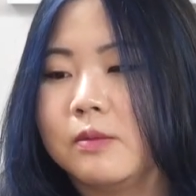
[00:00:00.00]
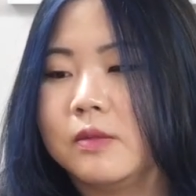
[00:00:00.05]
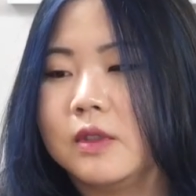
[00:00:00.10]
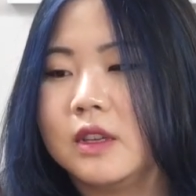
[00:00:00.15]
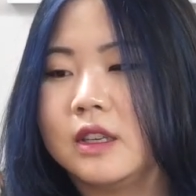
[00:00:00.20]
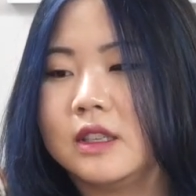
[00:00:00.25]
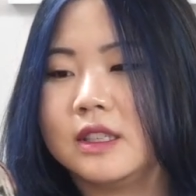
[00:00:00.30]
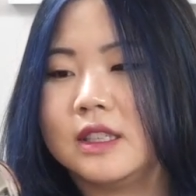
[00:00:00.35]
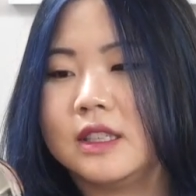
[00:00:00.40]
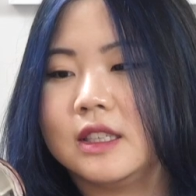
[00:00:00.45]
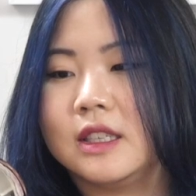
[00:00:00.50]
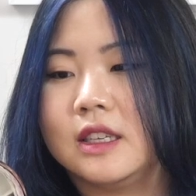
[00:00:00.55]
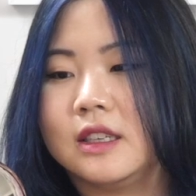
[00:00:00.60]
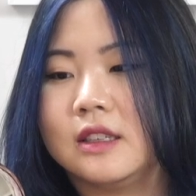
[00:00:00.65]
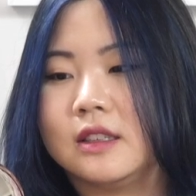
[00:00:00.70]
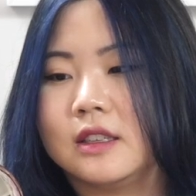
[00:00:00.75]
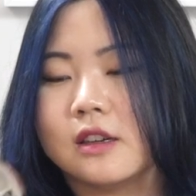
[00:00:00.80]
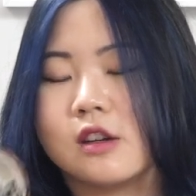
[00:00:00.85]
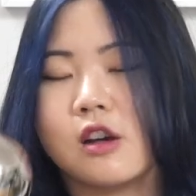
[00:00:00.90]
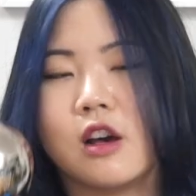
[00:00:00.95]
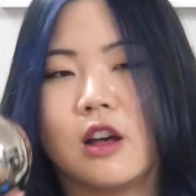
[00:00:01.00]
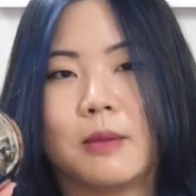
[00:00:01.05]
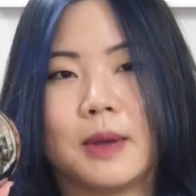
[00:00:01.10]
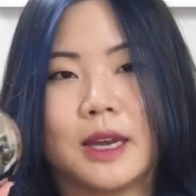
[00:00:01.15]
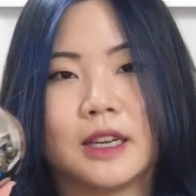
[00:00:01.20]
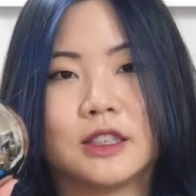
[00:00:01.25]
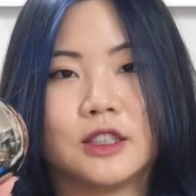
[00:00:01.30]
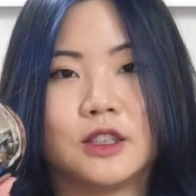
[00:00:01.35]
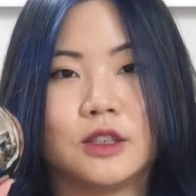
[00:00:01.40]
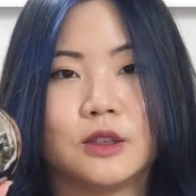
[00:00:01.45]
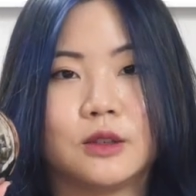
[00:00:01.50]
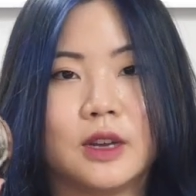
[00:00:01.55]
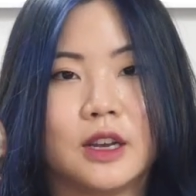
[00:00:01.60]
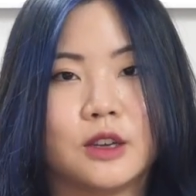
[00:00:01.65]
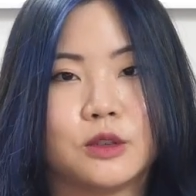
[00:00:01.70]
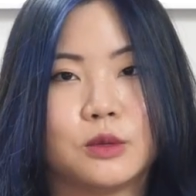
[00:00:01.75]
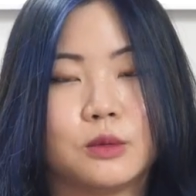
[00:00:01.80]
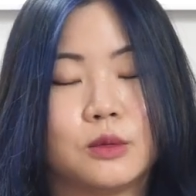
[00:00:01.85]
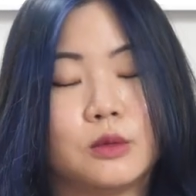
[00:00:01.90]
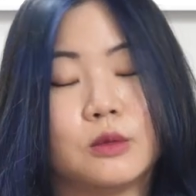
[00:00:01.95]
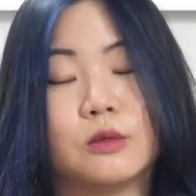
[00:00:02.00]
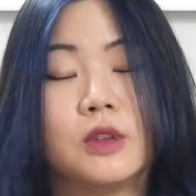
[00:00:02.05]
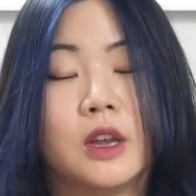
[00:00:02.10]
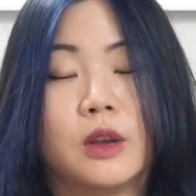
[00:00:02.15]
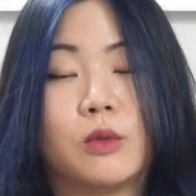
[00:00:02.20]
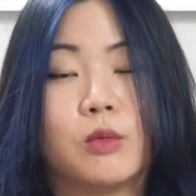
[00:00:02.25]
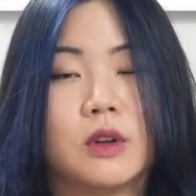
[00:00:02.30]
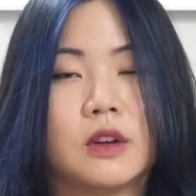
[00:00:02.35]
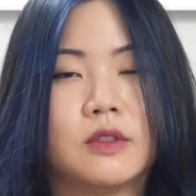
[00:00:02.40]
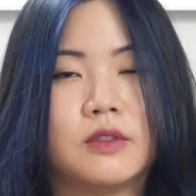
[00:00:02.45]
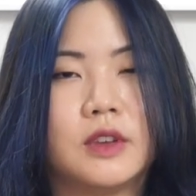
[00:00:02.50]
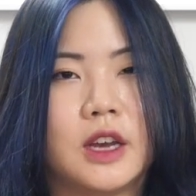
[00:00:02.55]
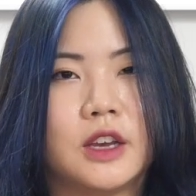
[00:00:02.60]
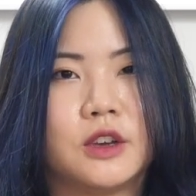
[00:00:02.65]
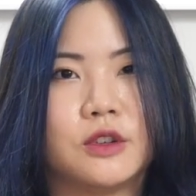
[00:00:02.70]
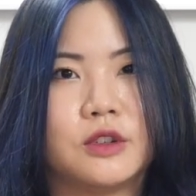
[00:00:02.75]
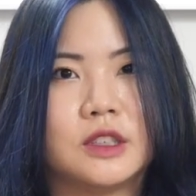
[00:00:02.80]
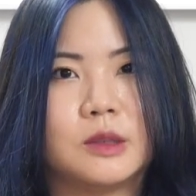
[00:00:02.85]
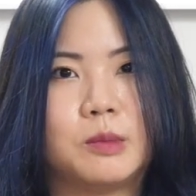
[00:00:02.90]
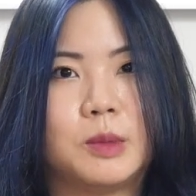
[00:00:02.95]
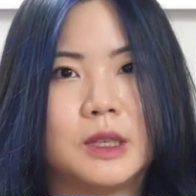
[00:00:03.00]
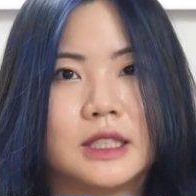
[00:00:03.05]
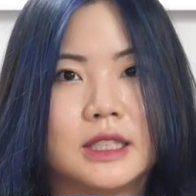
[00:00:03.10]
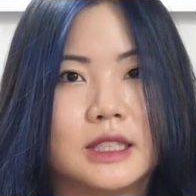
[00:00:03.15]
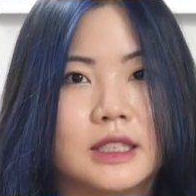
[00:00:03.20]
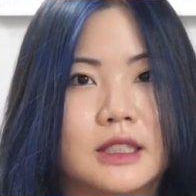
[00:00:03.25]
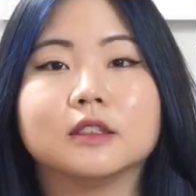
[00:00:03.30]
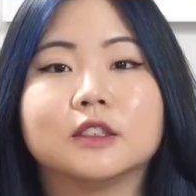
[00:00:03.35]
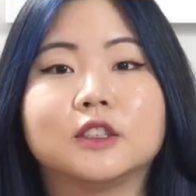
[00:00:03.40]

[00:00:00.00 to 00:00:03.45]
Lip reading: this is a callback to actual, like one of Yayoi's pieces.